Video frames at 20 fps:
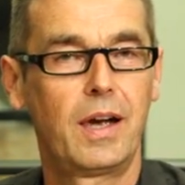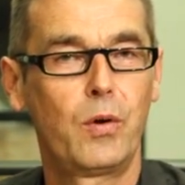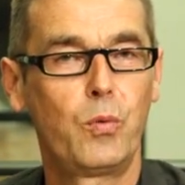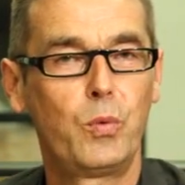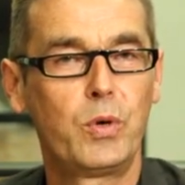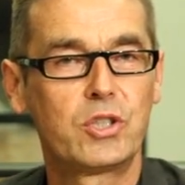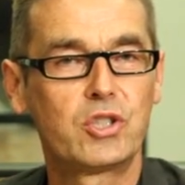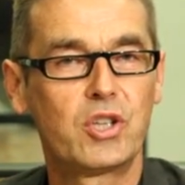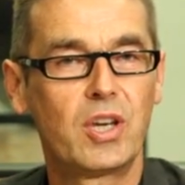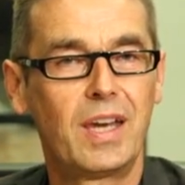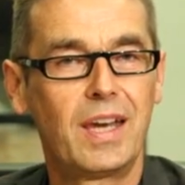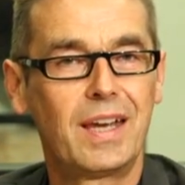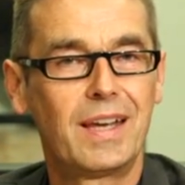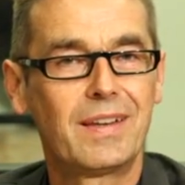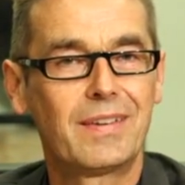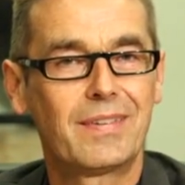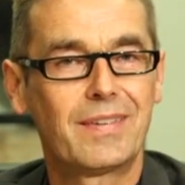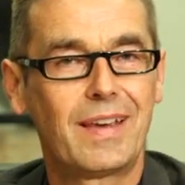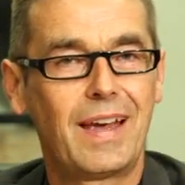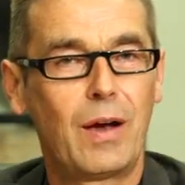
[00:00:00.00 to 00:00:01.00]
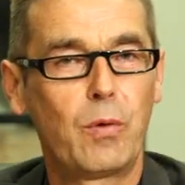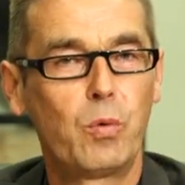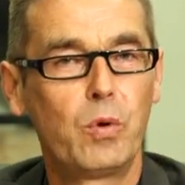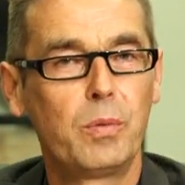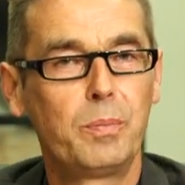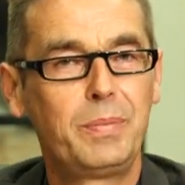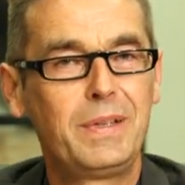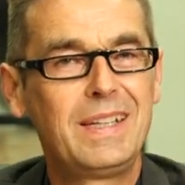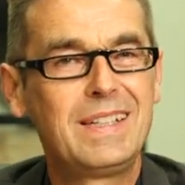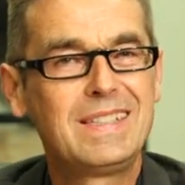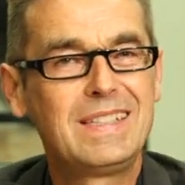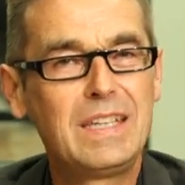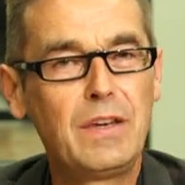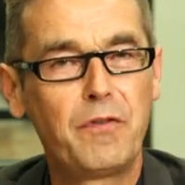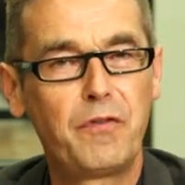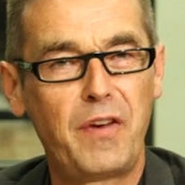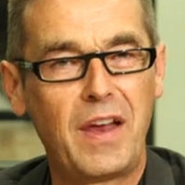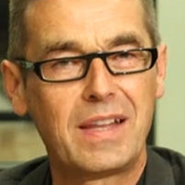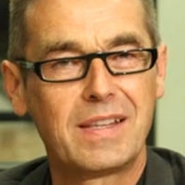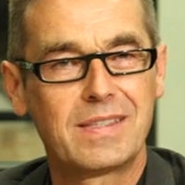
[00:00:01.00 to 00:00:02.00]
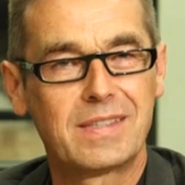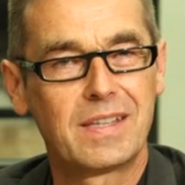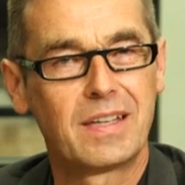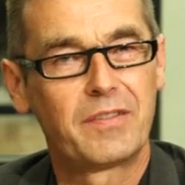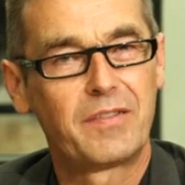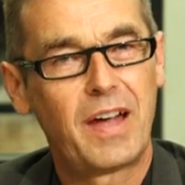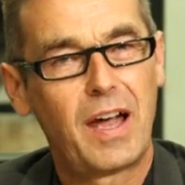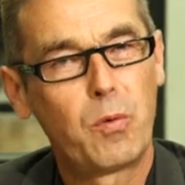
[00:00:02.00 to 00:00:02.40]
which is I will be defensive.